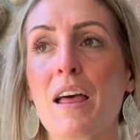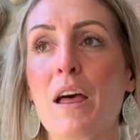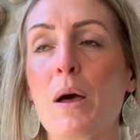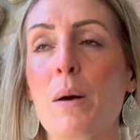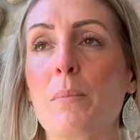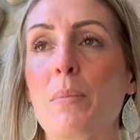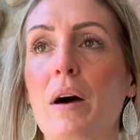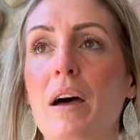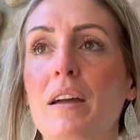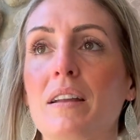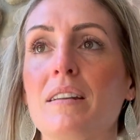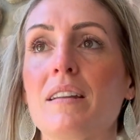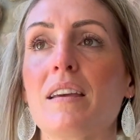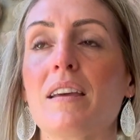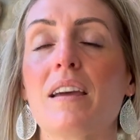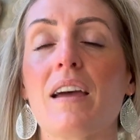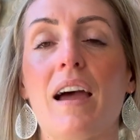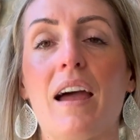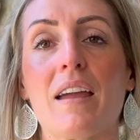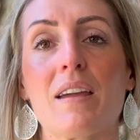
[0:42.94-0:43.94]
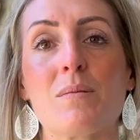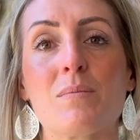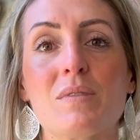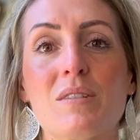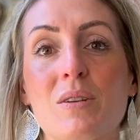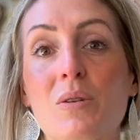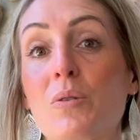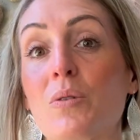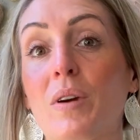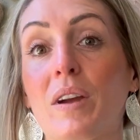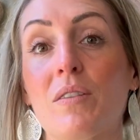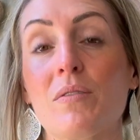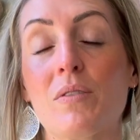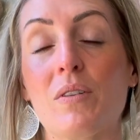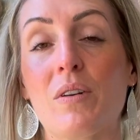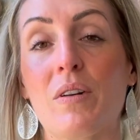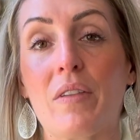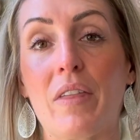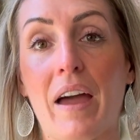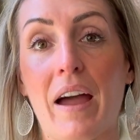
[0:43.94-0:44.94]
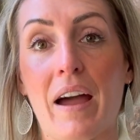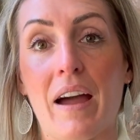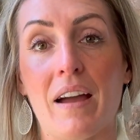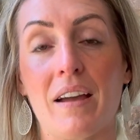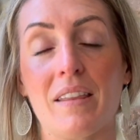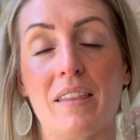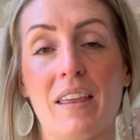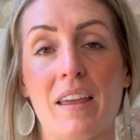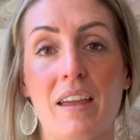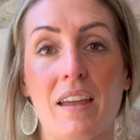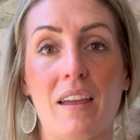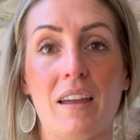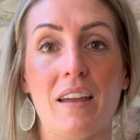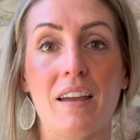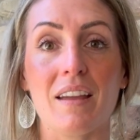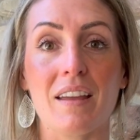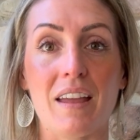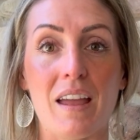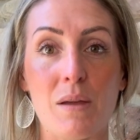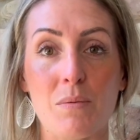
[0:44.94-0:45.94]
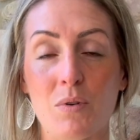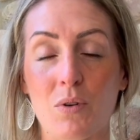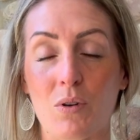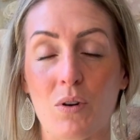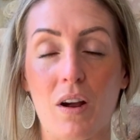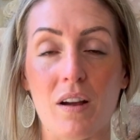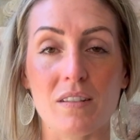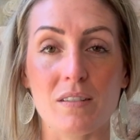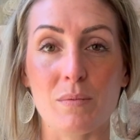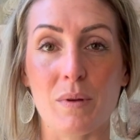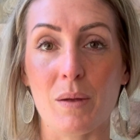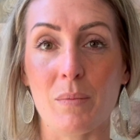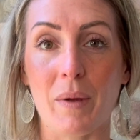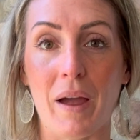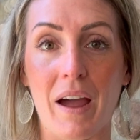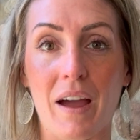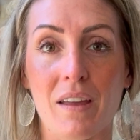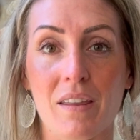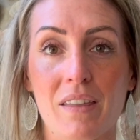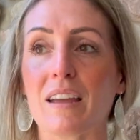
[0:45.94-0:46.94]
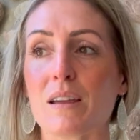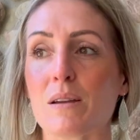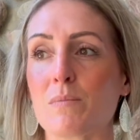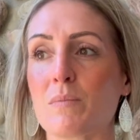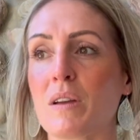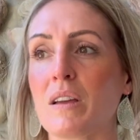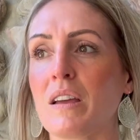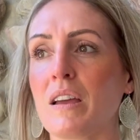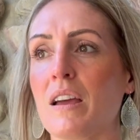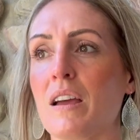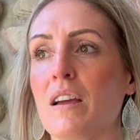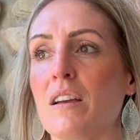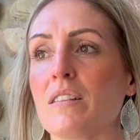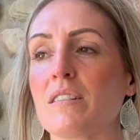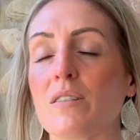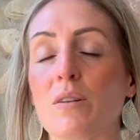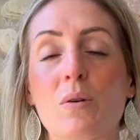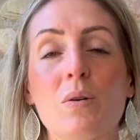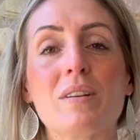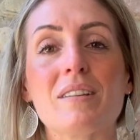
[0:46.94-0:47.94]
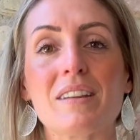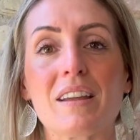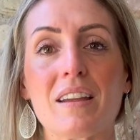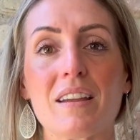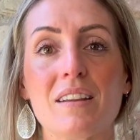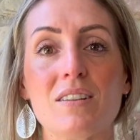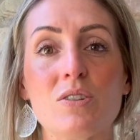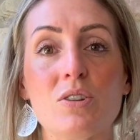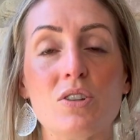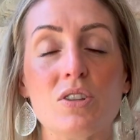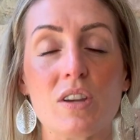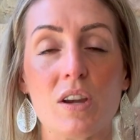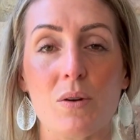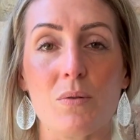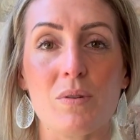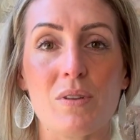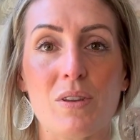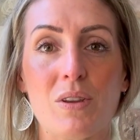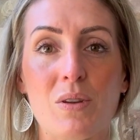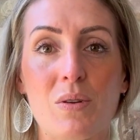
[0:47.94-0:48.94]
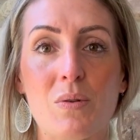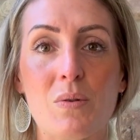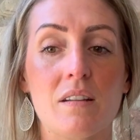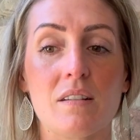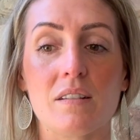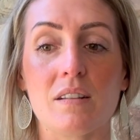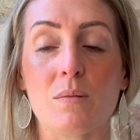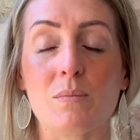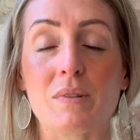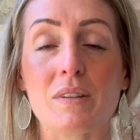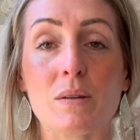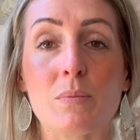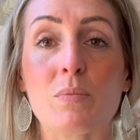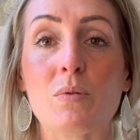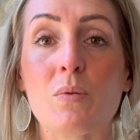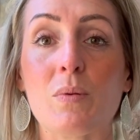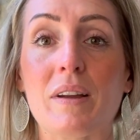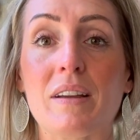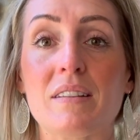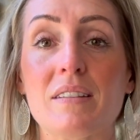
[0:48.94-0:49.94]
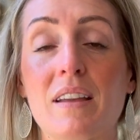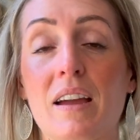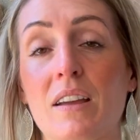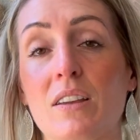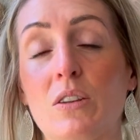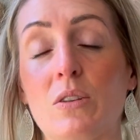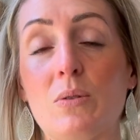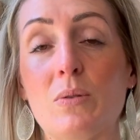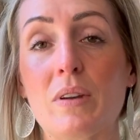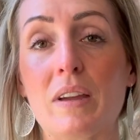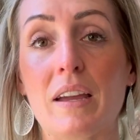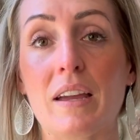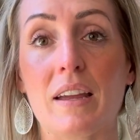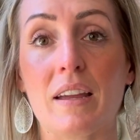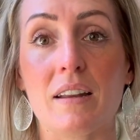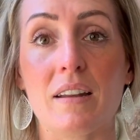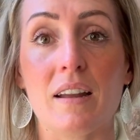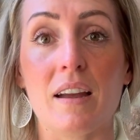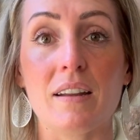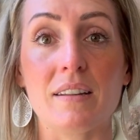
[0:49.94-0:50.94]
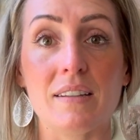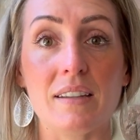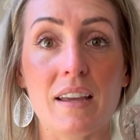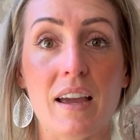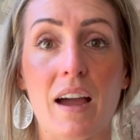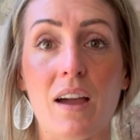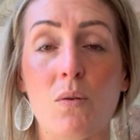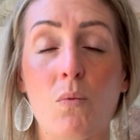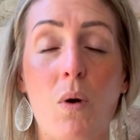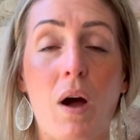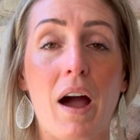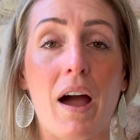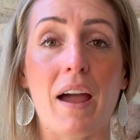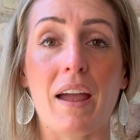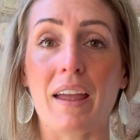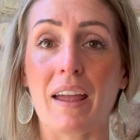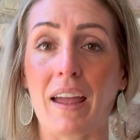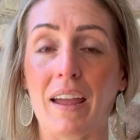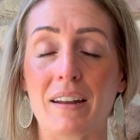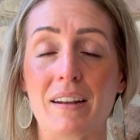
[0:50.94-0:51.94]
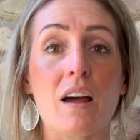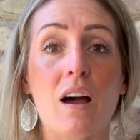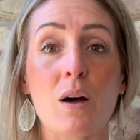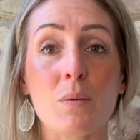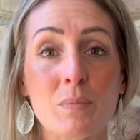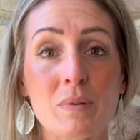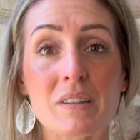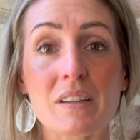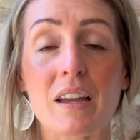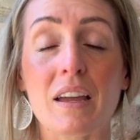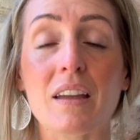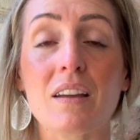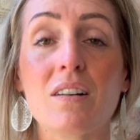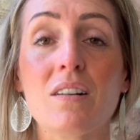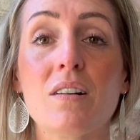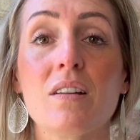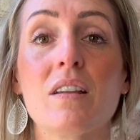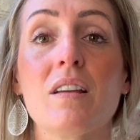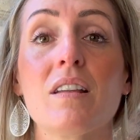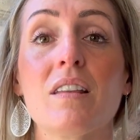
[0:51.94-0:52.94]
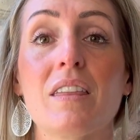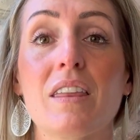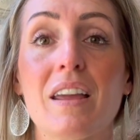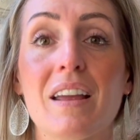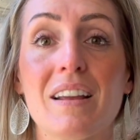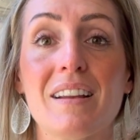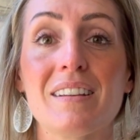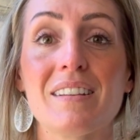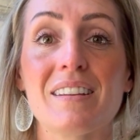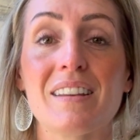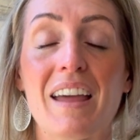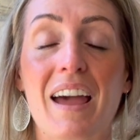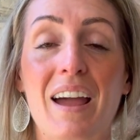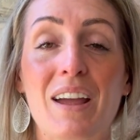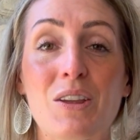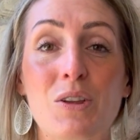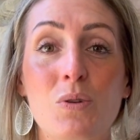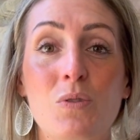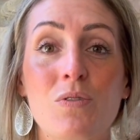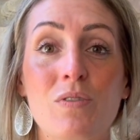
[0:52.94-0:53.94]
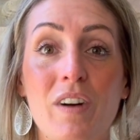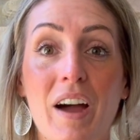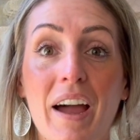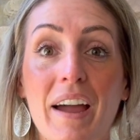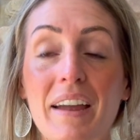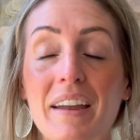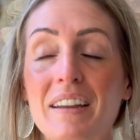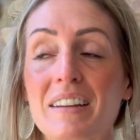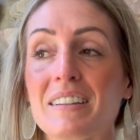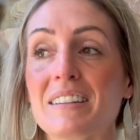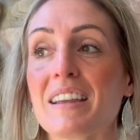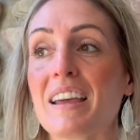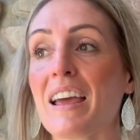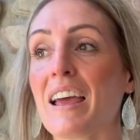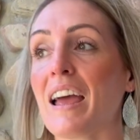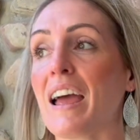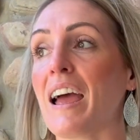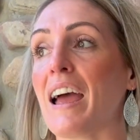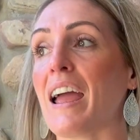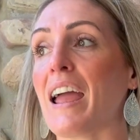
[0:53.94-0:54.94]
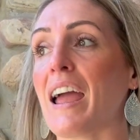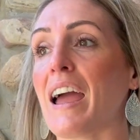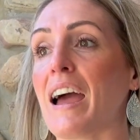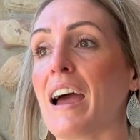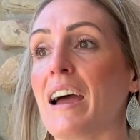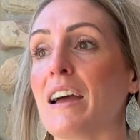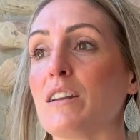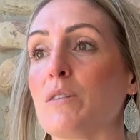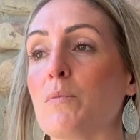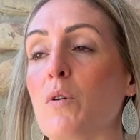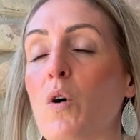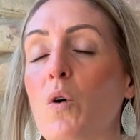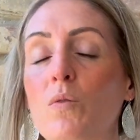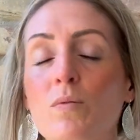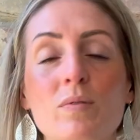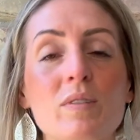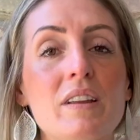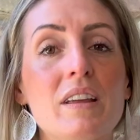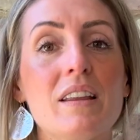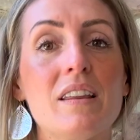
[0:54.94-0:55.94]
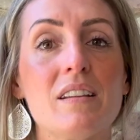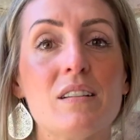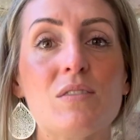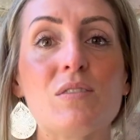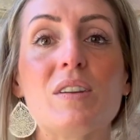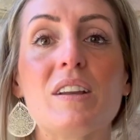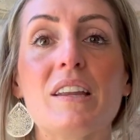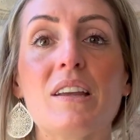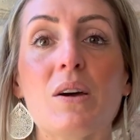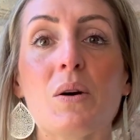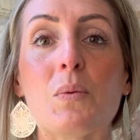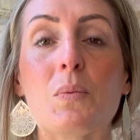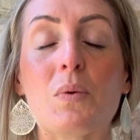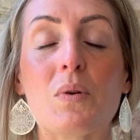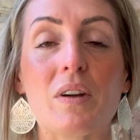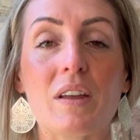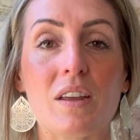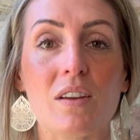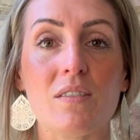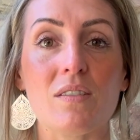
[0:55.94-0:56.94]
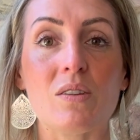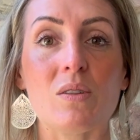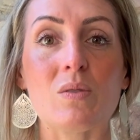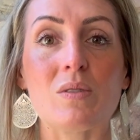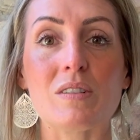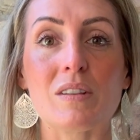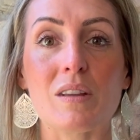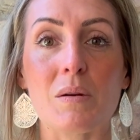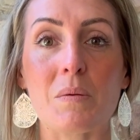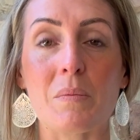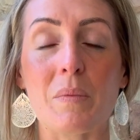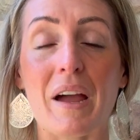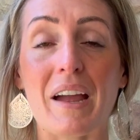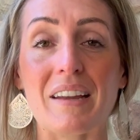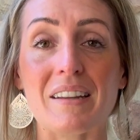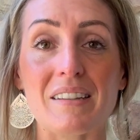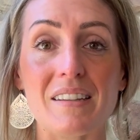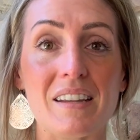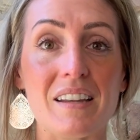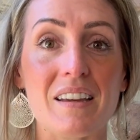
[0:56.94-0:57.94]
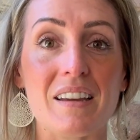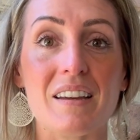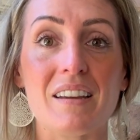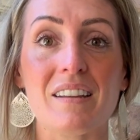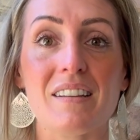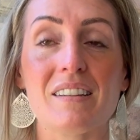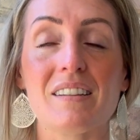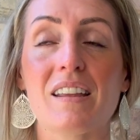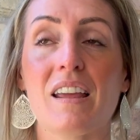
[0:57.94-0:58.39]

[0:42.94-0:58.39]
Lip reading: but I am so grateful that they came across my path. I am so excited to share with you some simple ways that you can DIY and upcycle things that you find, and hopefully this video will give you some ideas